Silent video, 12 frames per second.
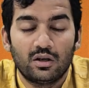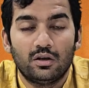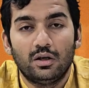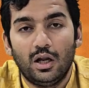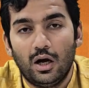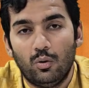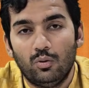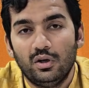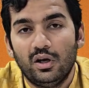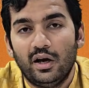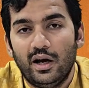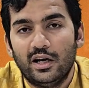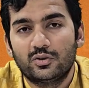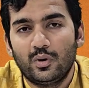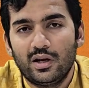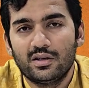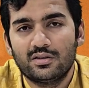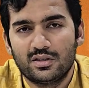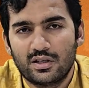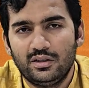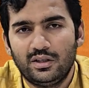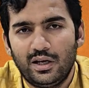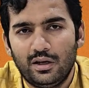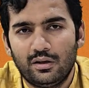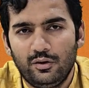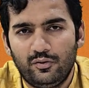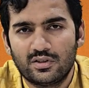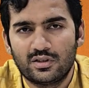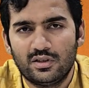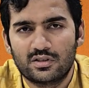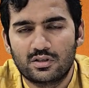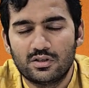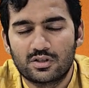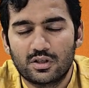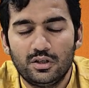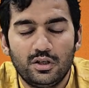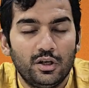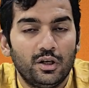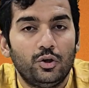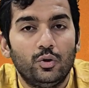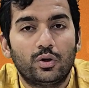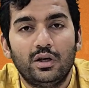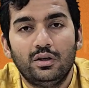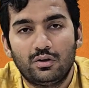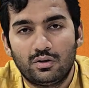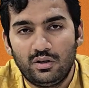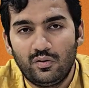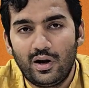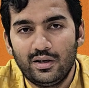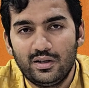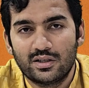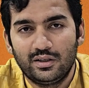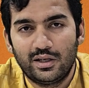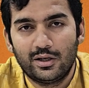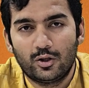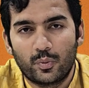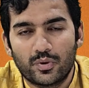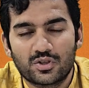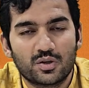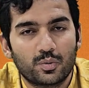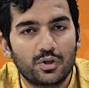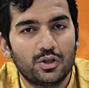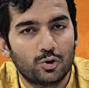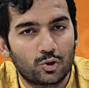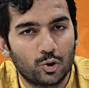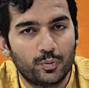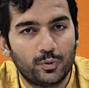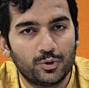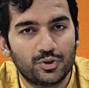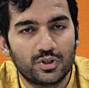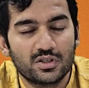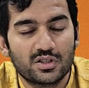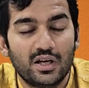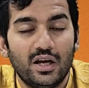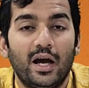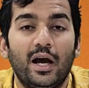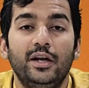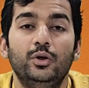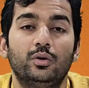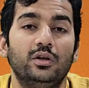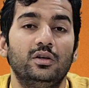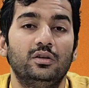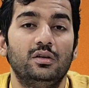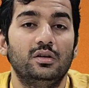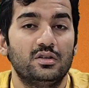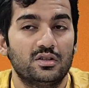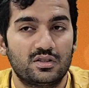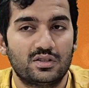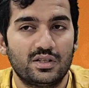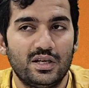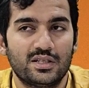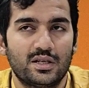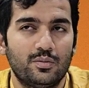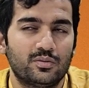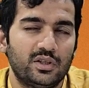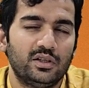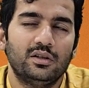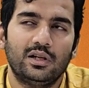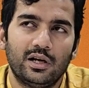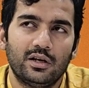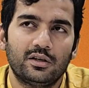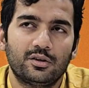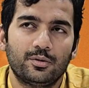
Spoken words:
Now, as far as this entire rephrasal is concerned, you can divide this entire topic statement into 2 portions, and you can say something like,